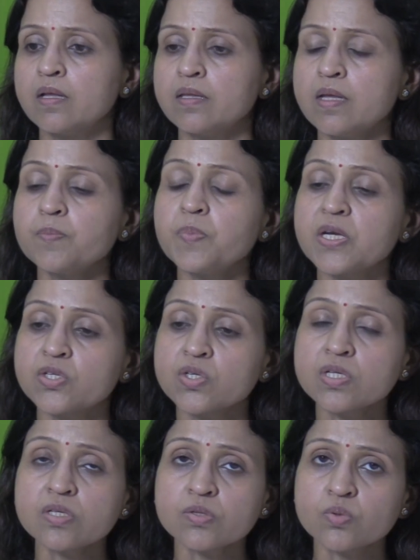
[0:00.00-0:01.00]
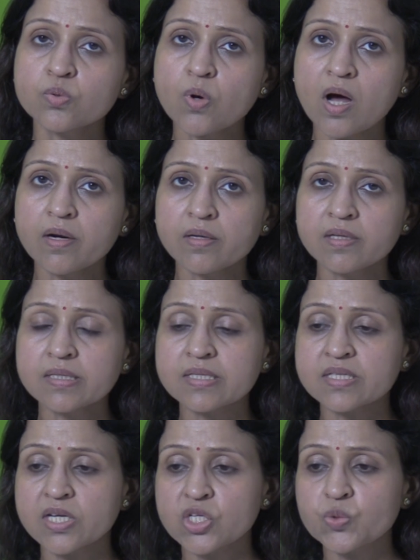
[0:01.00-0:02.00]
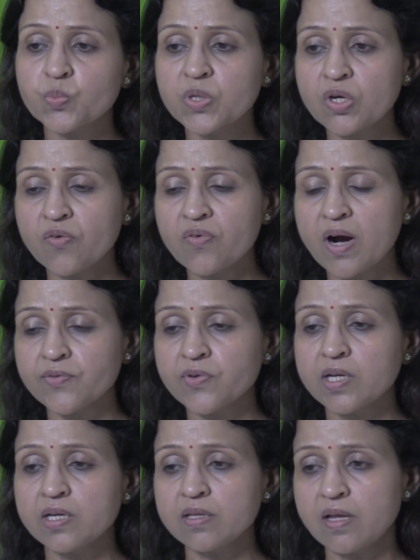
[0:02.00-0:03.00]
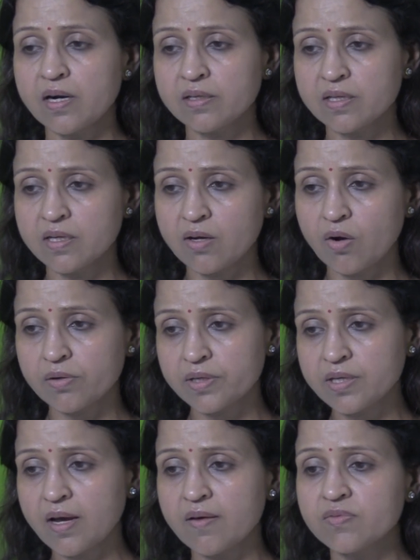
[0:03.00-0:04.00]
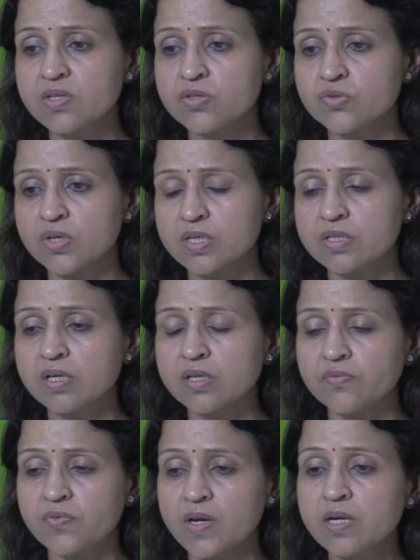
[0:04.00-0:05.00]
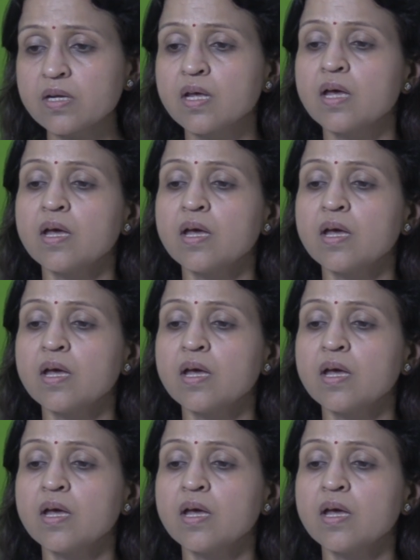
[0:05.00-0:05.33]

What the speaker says: Then patients who are in stage B of heart failure, that they already have the structural defect,